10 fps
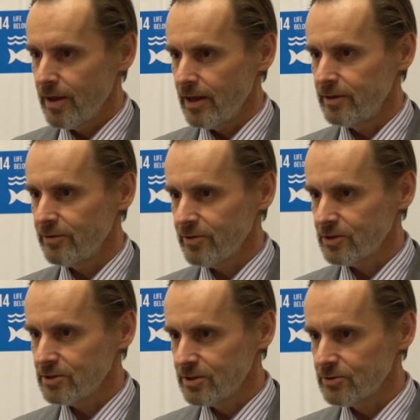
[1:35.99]
And as
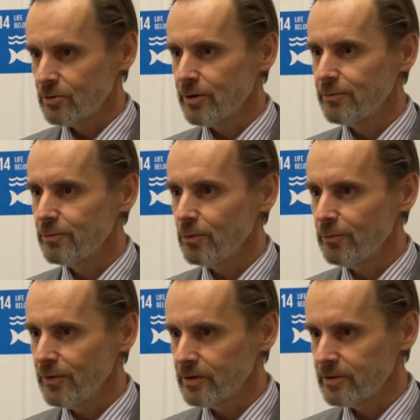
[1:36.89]
such, it has already
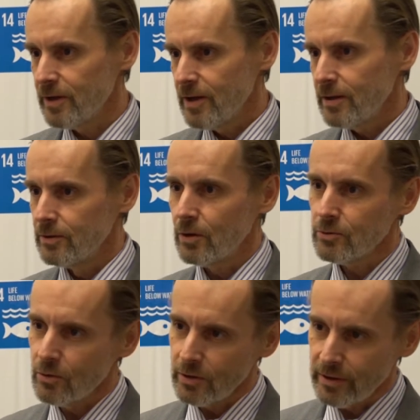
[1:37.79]
fulfilled, not
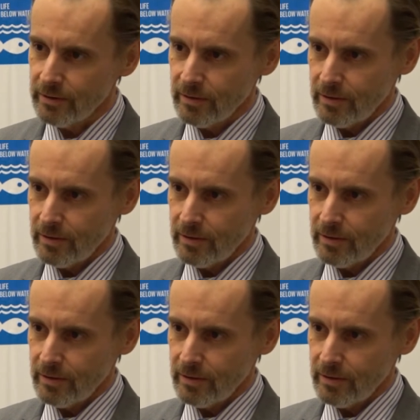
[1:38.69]
only